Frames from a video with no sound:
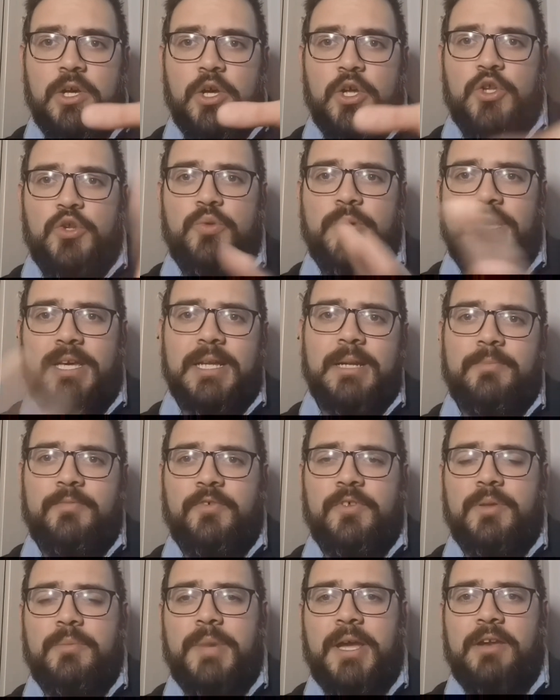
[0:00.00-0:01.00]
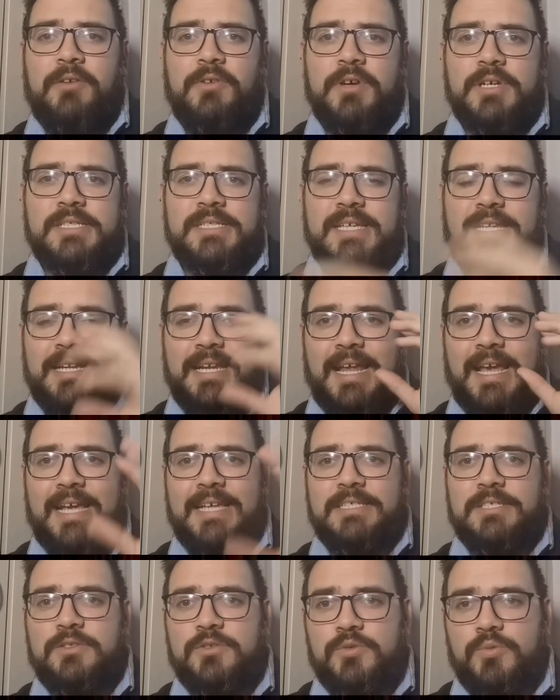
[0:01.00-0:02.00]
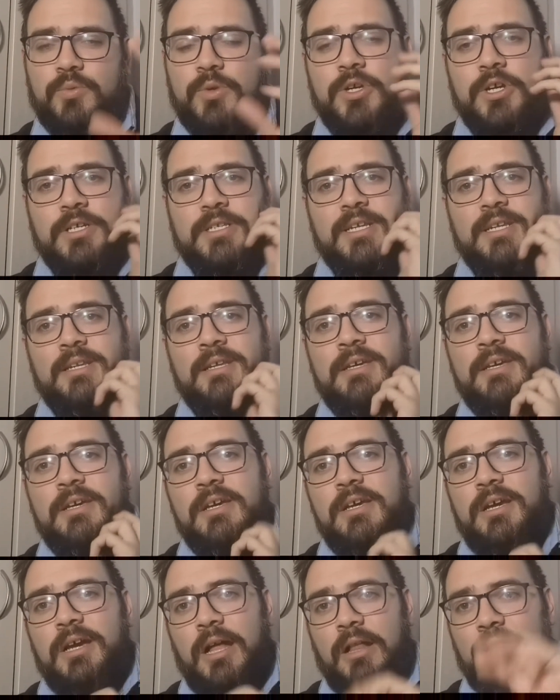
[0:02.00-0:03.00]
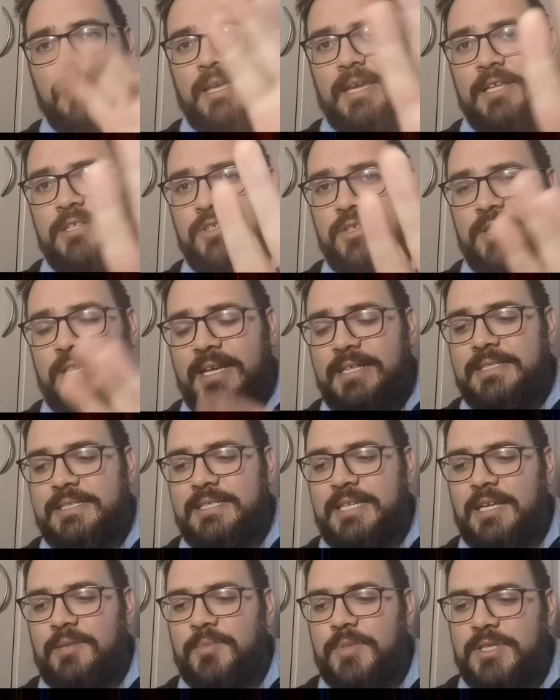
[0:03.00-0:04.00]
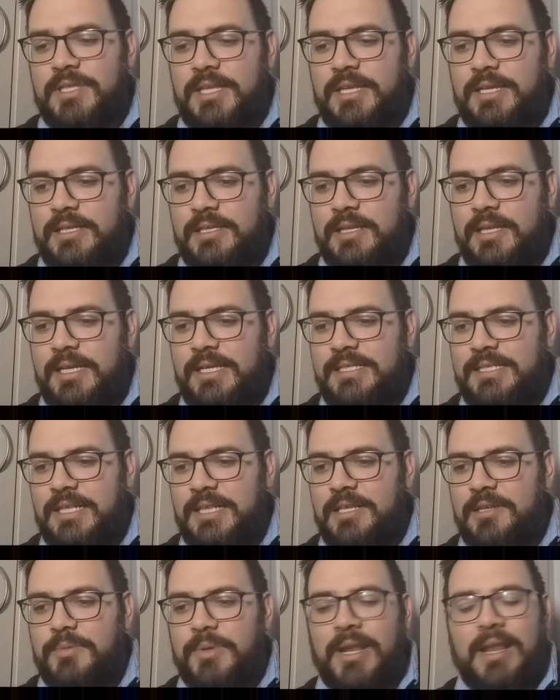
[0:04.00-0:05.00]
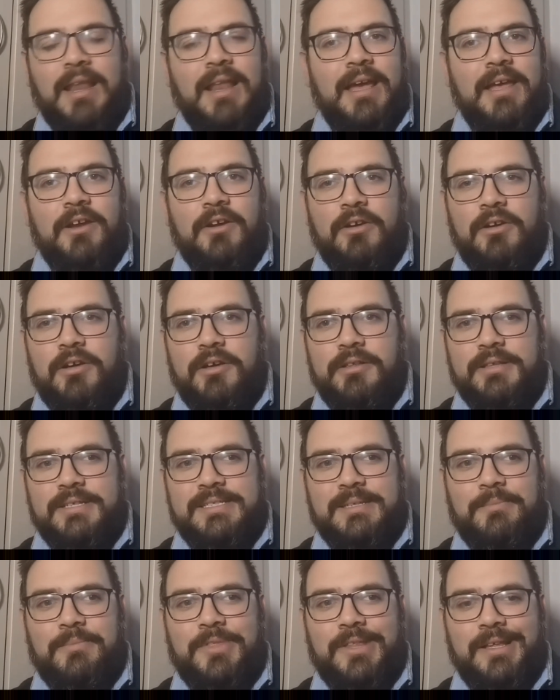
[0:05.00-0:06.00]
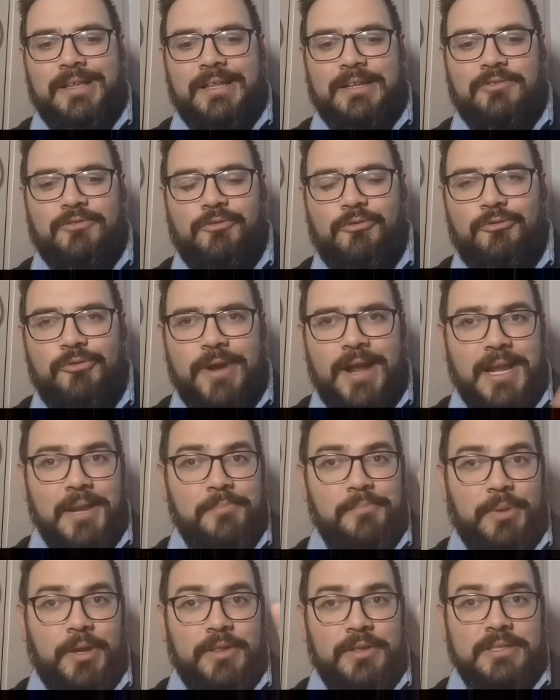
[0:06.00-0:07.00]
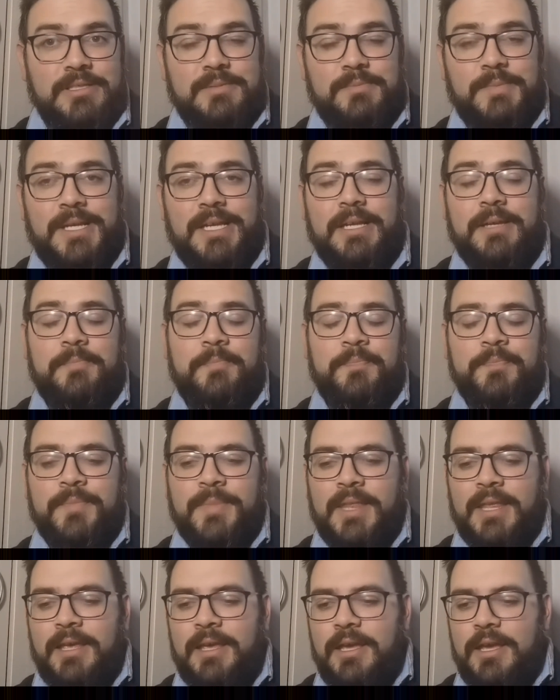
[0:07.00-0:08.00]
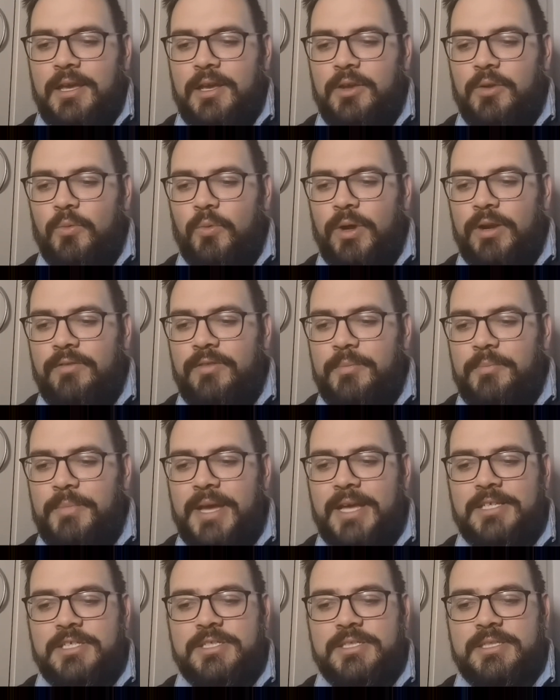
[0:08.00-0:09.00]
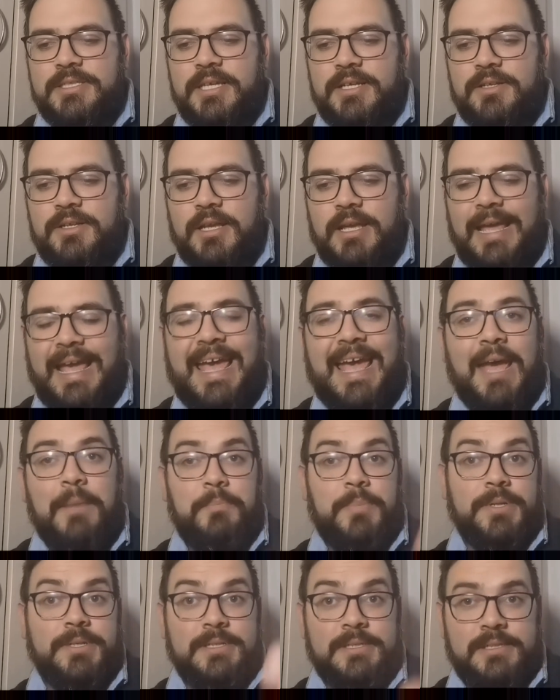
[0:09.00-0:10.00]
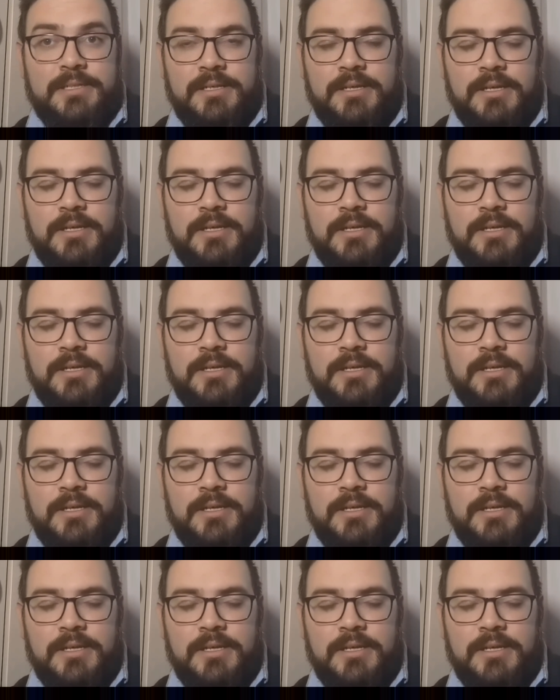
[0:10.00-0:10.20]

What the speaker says: tweak it up for the main roster, and it hasn't worked. And I'll get to that segment there. There is a little bit later on something that really bothers me in one of the matches that happened